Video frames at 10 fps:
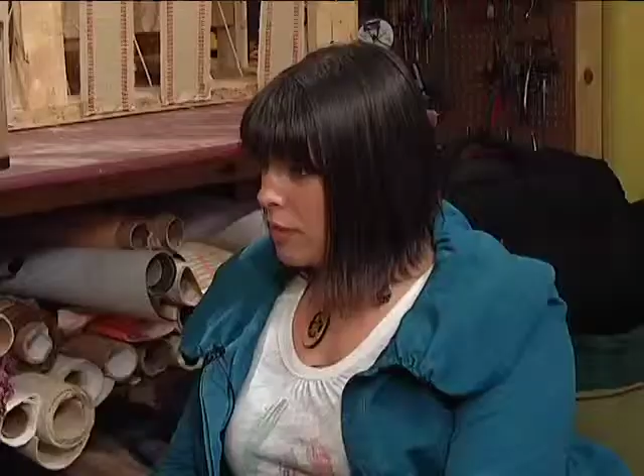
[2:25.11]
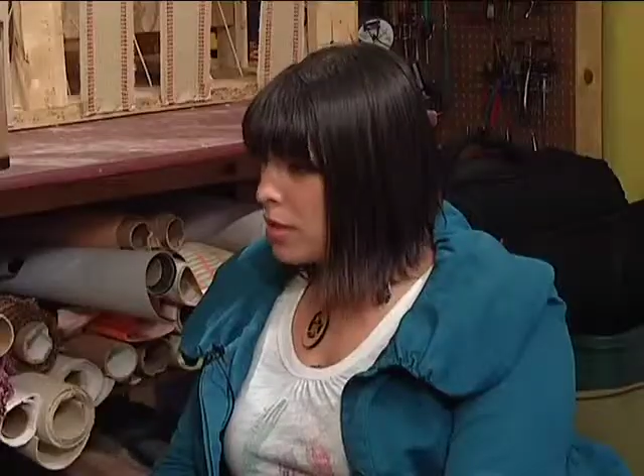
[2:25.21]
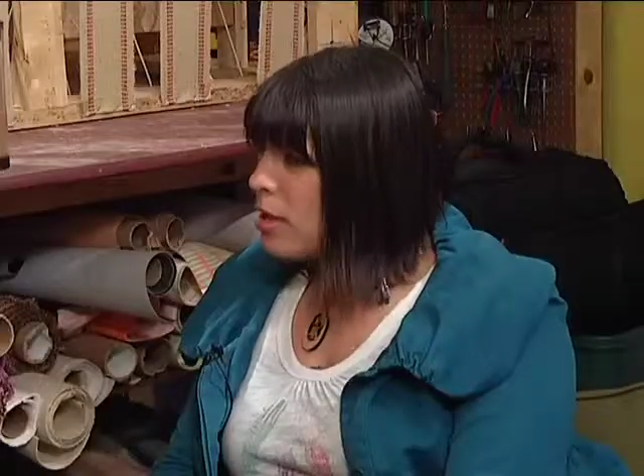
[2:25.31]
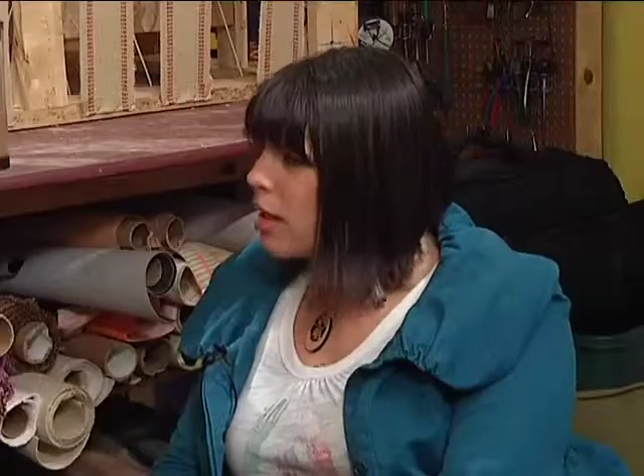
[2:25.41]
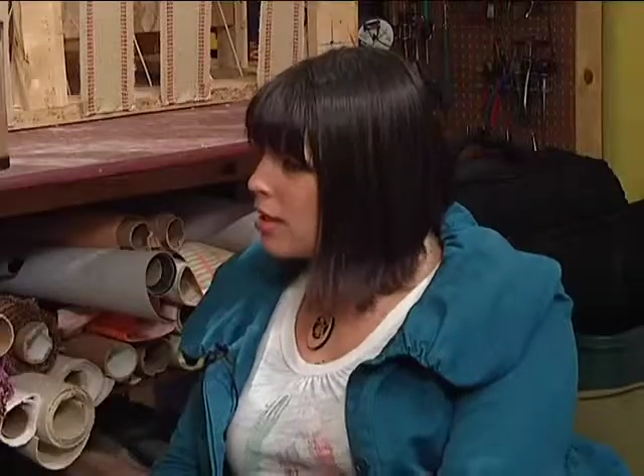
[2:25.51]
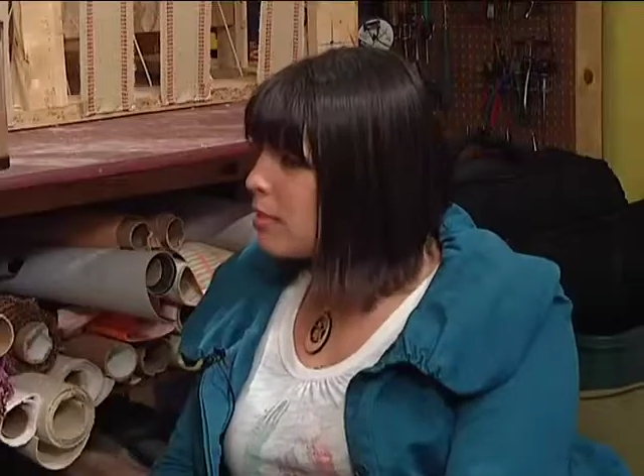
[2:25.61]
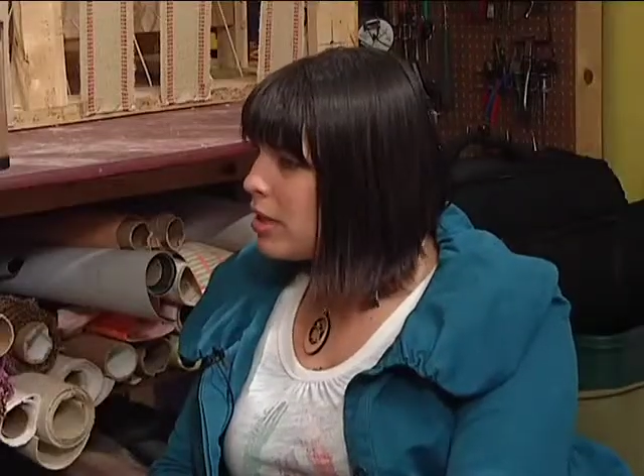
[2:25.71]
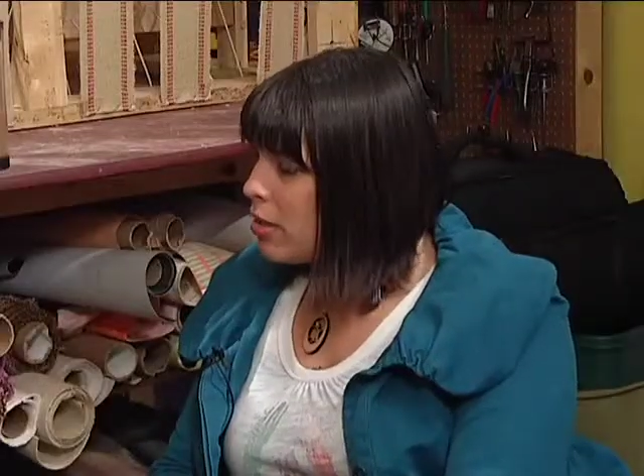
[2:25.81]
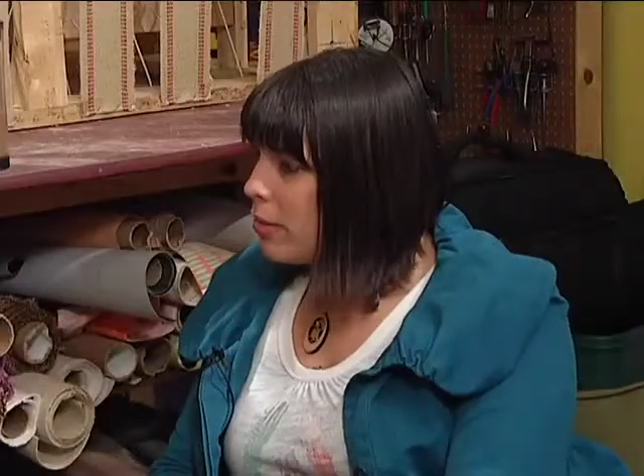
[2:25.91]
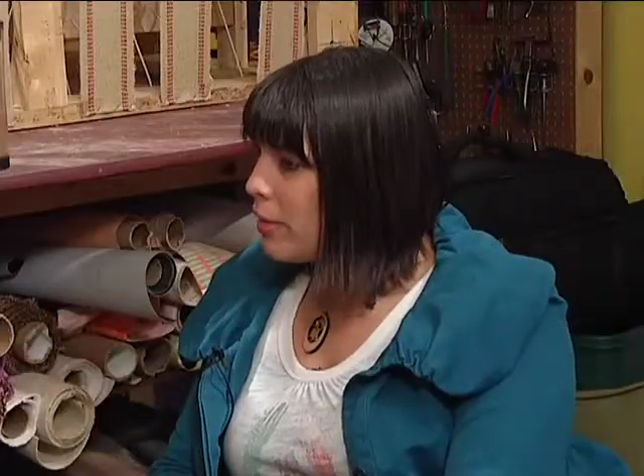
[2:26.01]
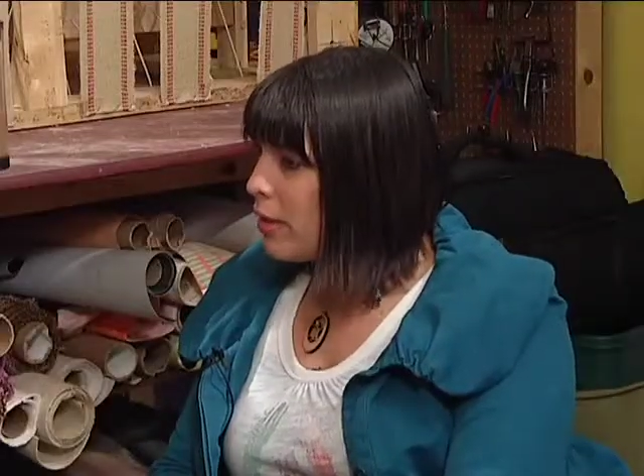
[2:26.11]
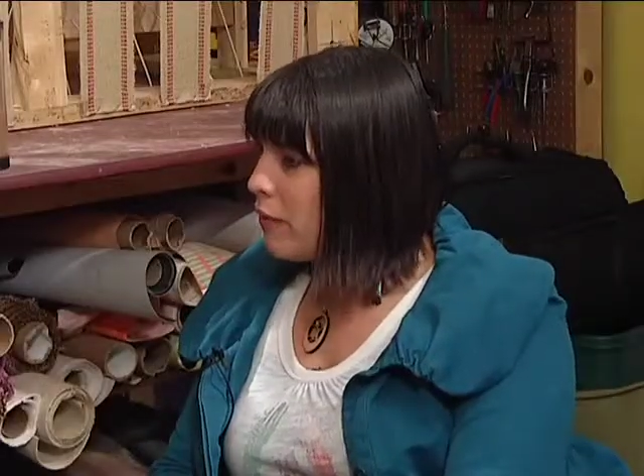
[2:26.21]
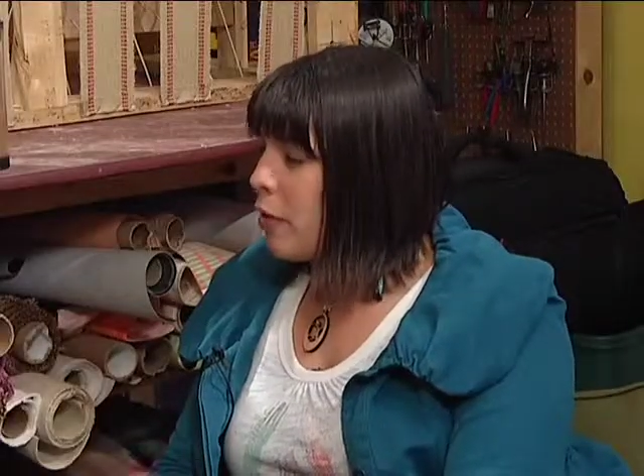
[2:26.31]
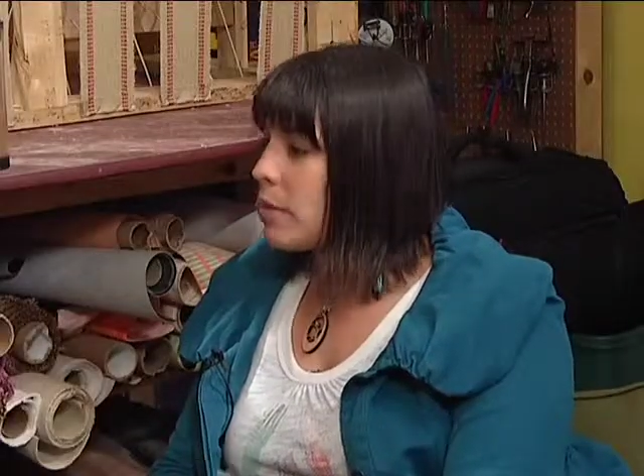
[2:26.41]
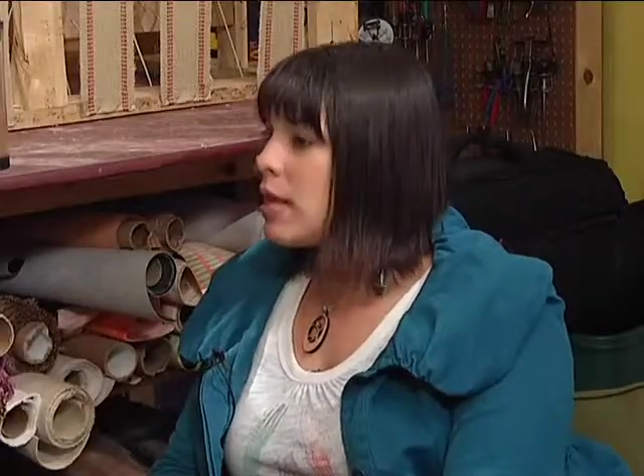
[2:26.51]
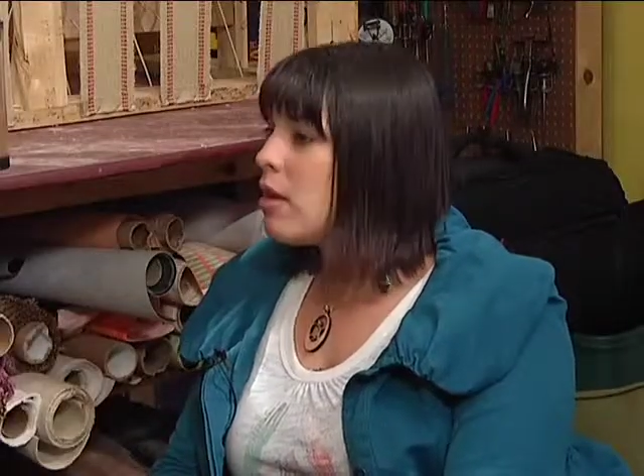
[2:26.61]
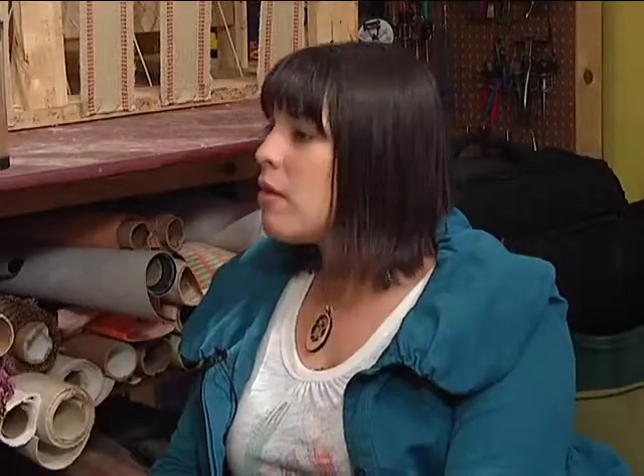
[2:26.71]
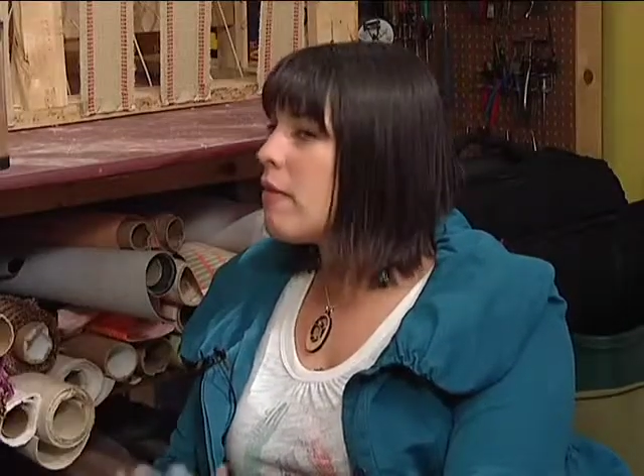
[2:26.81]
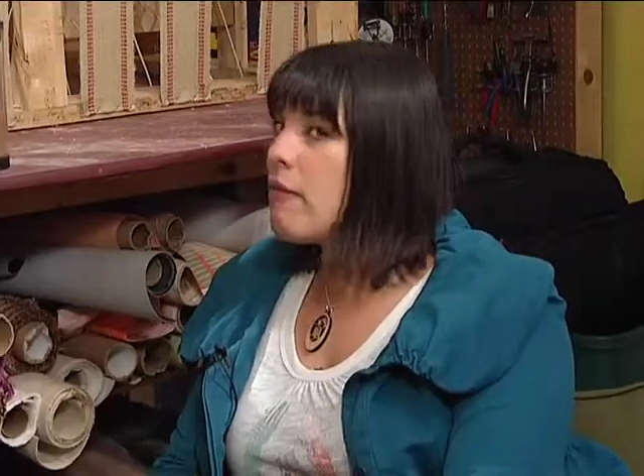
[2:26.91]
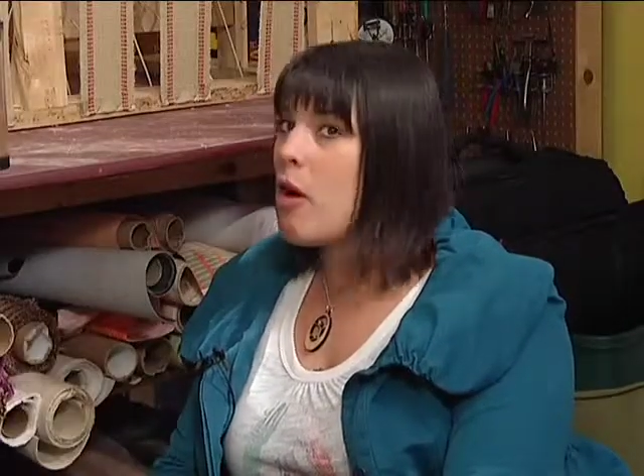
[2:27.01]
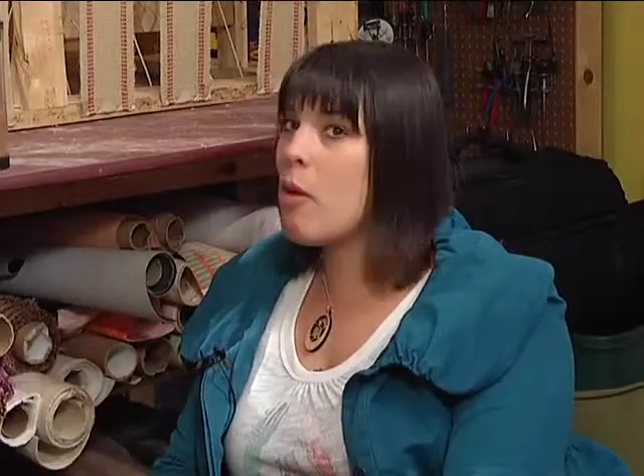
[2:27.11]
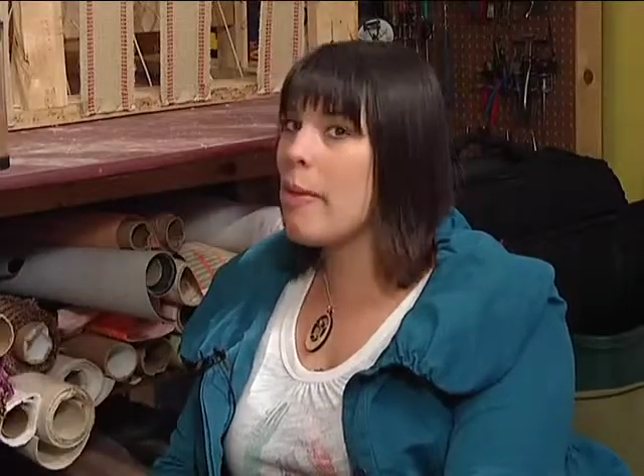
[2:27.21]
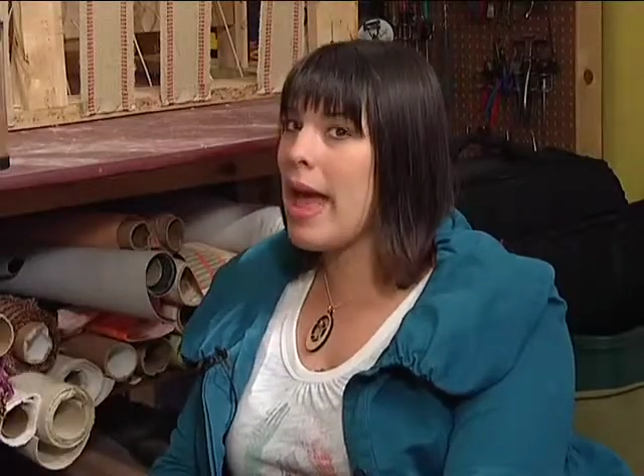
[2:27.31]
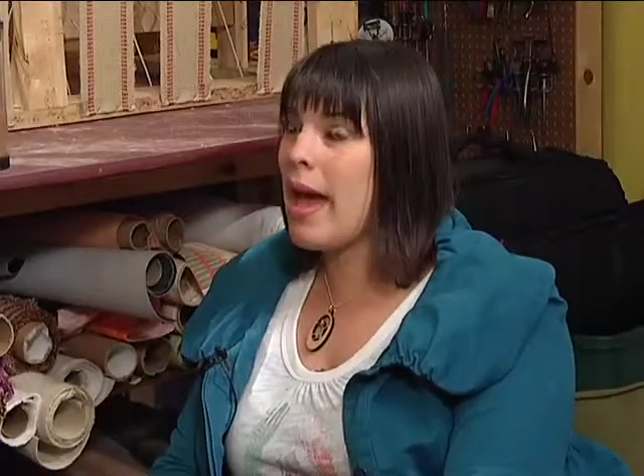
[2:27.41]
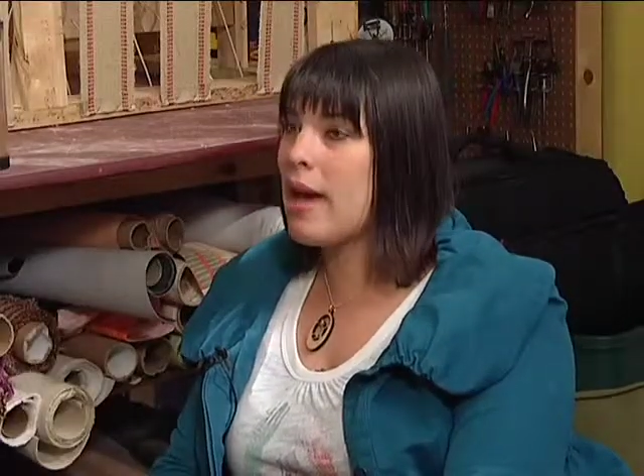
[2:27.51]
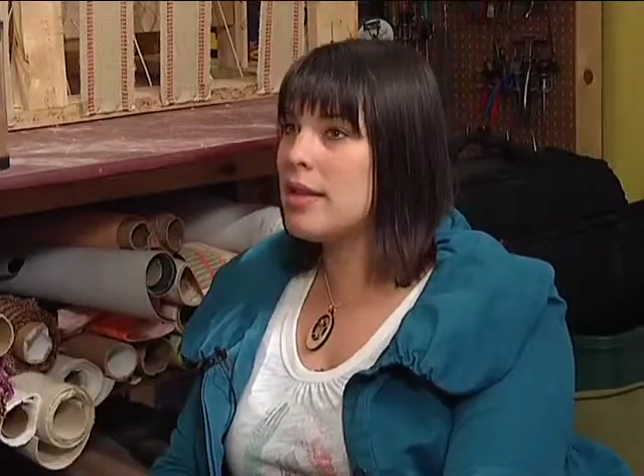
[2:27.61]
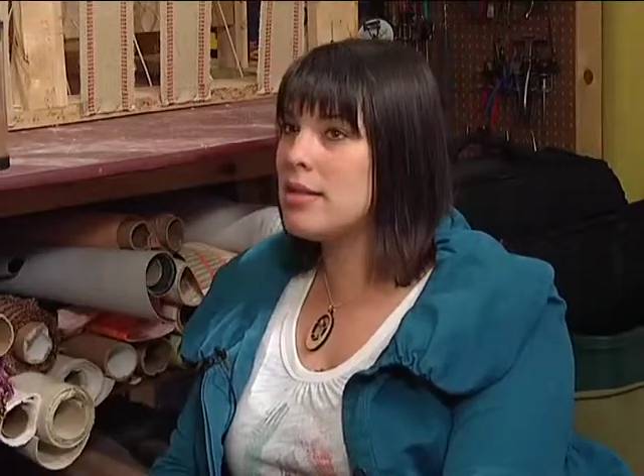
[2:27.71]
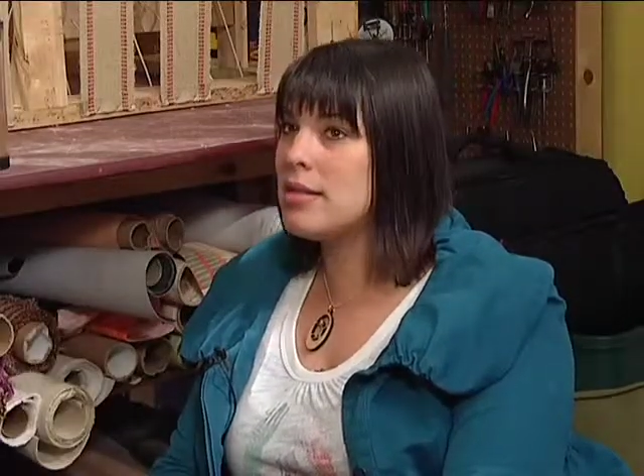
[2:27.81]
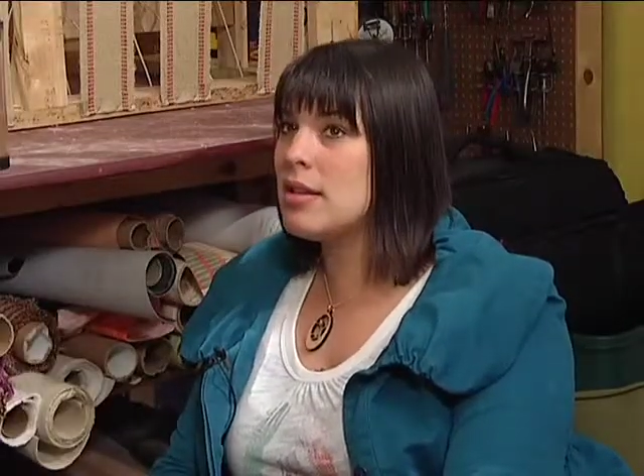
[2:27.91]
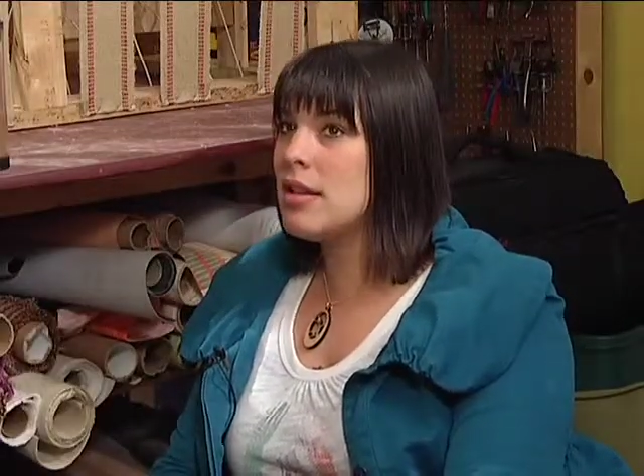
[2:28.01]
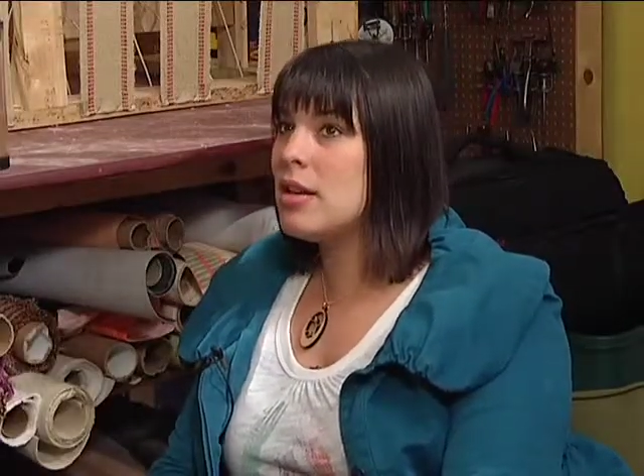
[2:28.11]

Tell me a little bit about the foam, because I know that foam has,